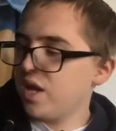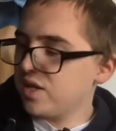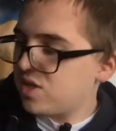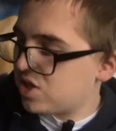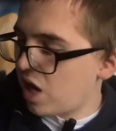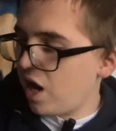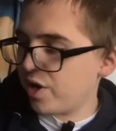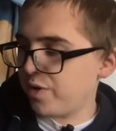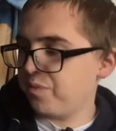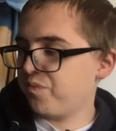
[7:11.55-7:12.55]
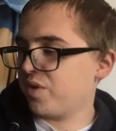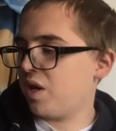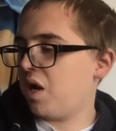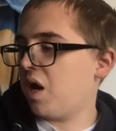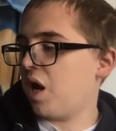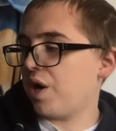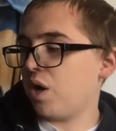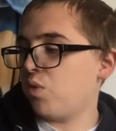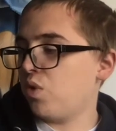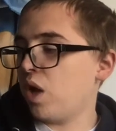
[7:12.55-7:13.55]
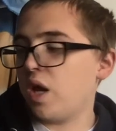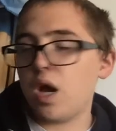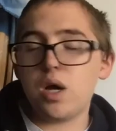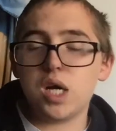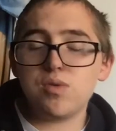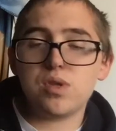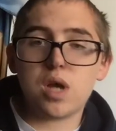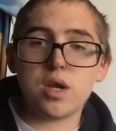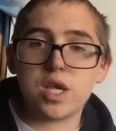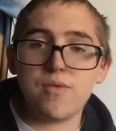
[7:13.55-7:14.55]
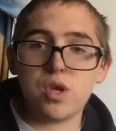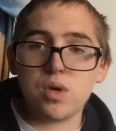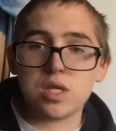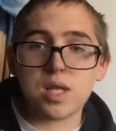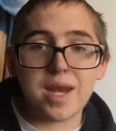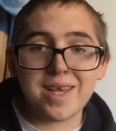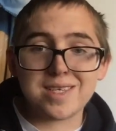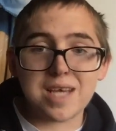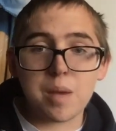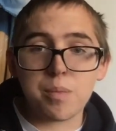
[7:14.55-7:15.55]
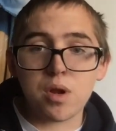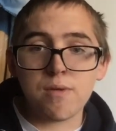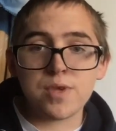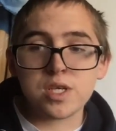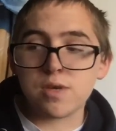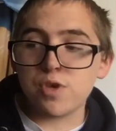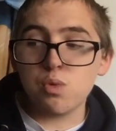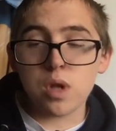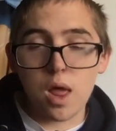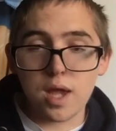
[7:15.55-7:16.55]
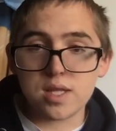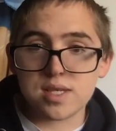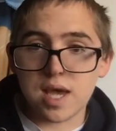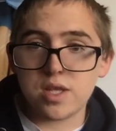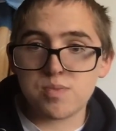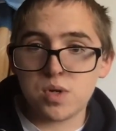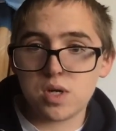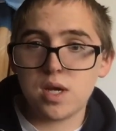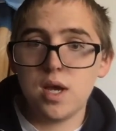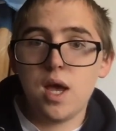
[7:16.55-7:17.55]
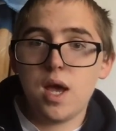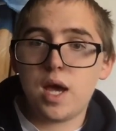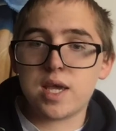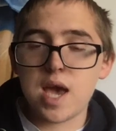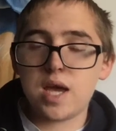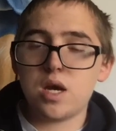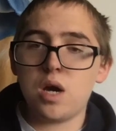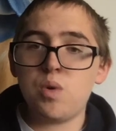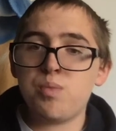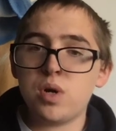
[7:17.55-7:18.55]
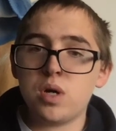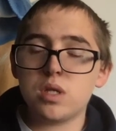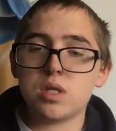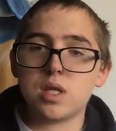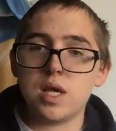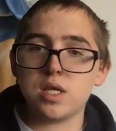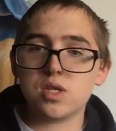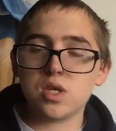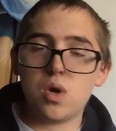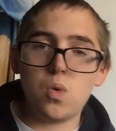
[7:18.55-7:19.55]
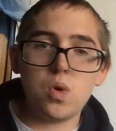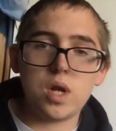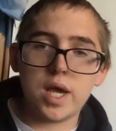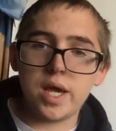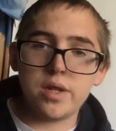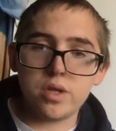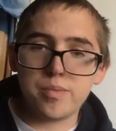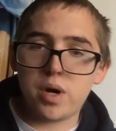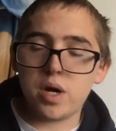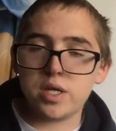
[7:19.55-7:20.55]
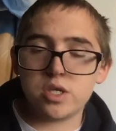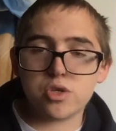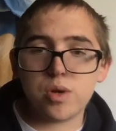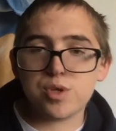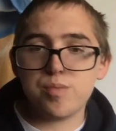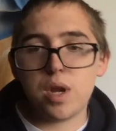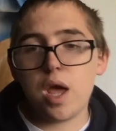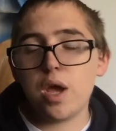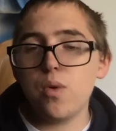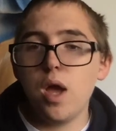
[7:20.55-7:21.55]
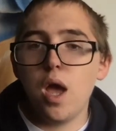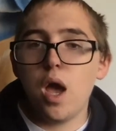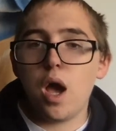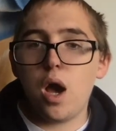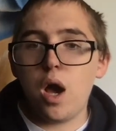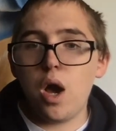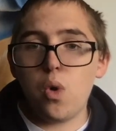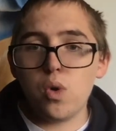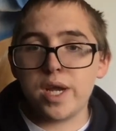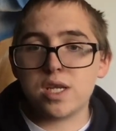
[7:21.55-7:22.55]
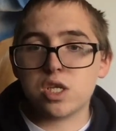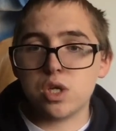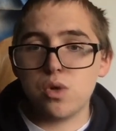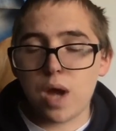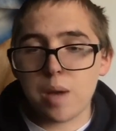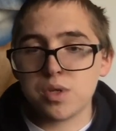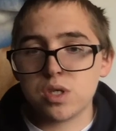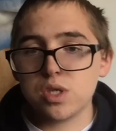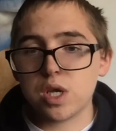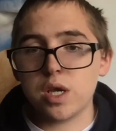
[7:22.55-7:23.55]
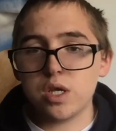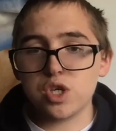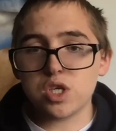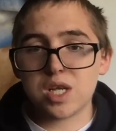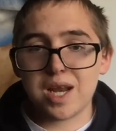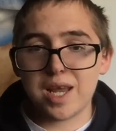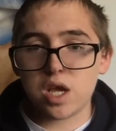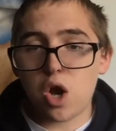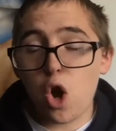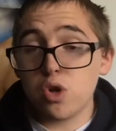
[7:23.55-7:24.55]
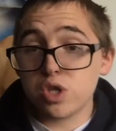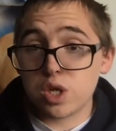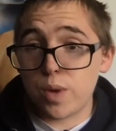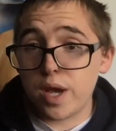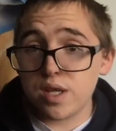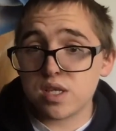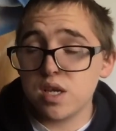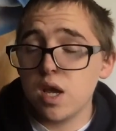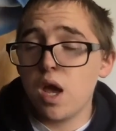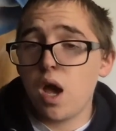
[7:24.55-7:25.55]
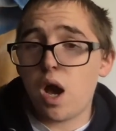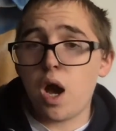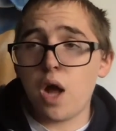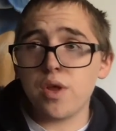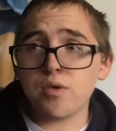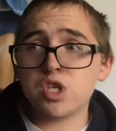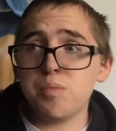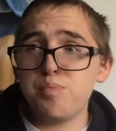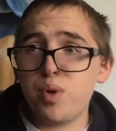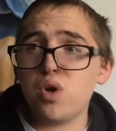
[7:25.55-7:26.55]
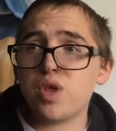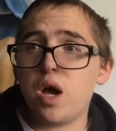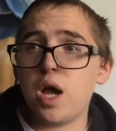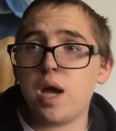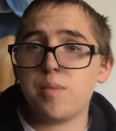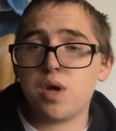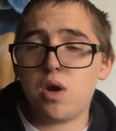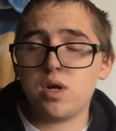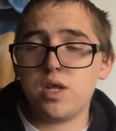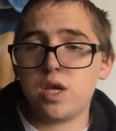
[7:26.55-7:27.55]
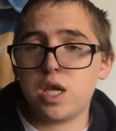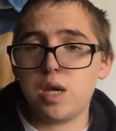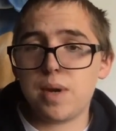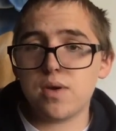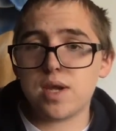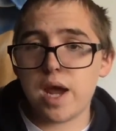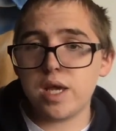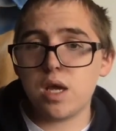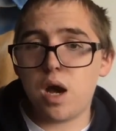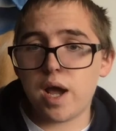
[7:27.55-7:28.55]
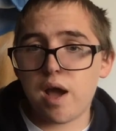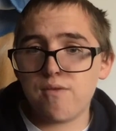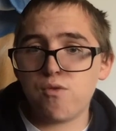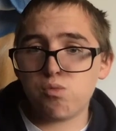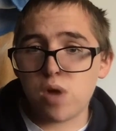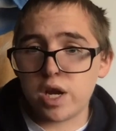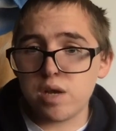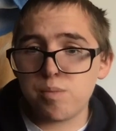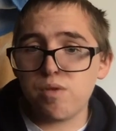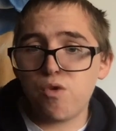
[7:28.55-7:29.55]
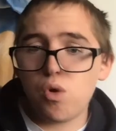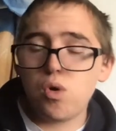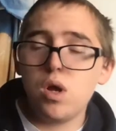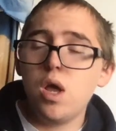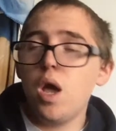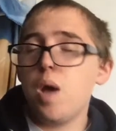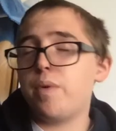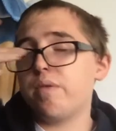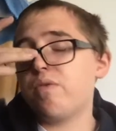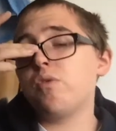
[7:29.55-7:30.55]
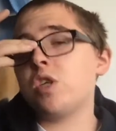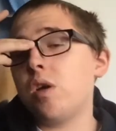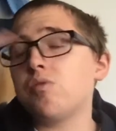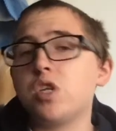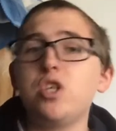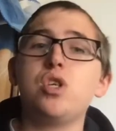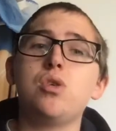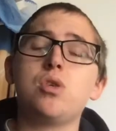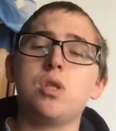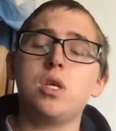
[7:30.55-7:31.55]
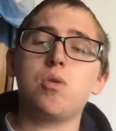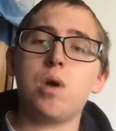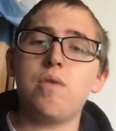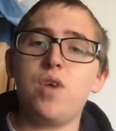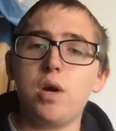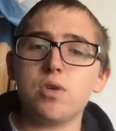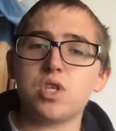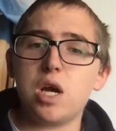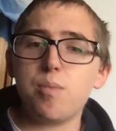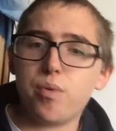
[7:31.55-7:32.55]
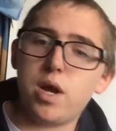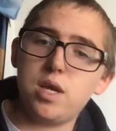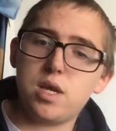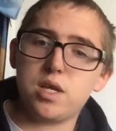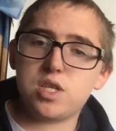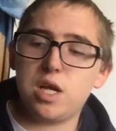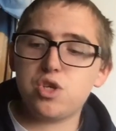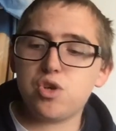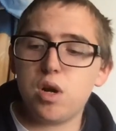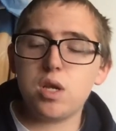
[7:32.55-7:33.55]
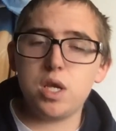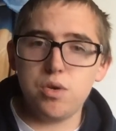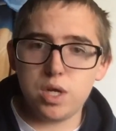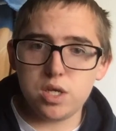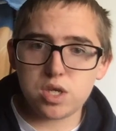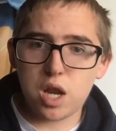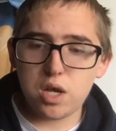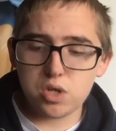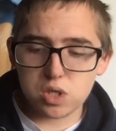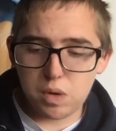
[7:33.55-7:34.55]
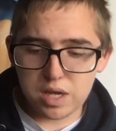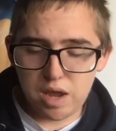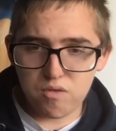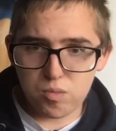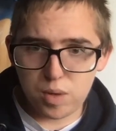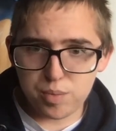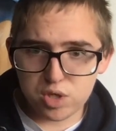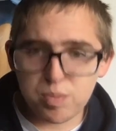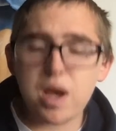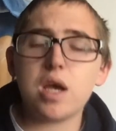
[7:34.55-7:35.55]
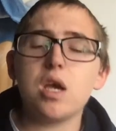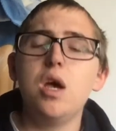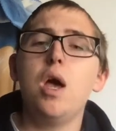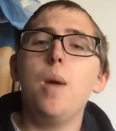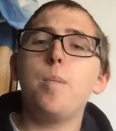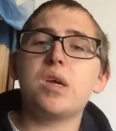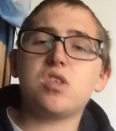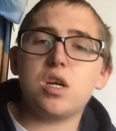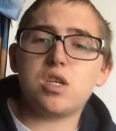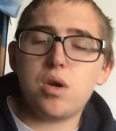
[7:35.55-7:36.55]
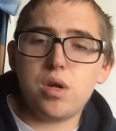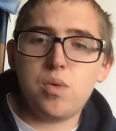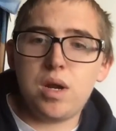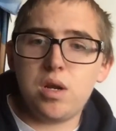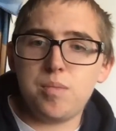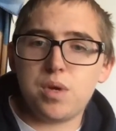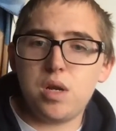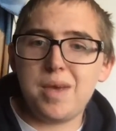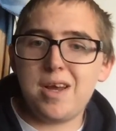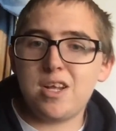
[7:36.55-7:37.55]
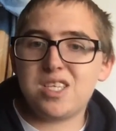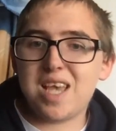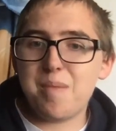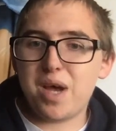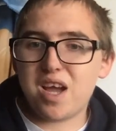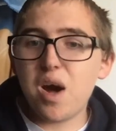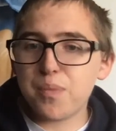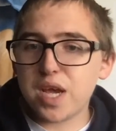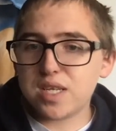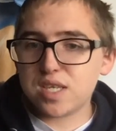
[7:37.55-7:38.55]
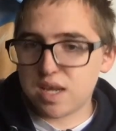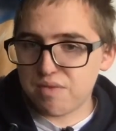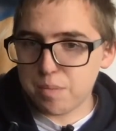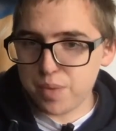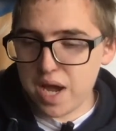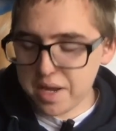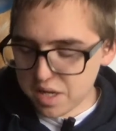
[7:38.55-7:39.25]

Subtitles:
So, and I'll give you an example of this if you would like to get this book. Again, I will put this all in my description below, all linked to Amazon, so you can just click onto it. There is a book that I am currently thinking about getting. I have read it before, but unfortunately due to the coronavirus outbreak, etc., uni is closed, so I gave all my books back, because I don't know when I'm going to be able to get back up there to give them back.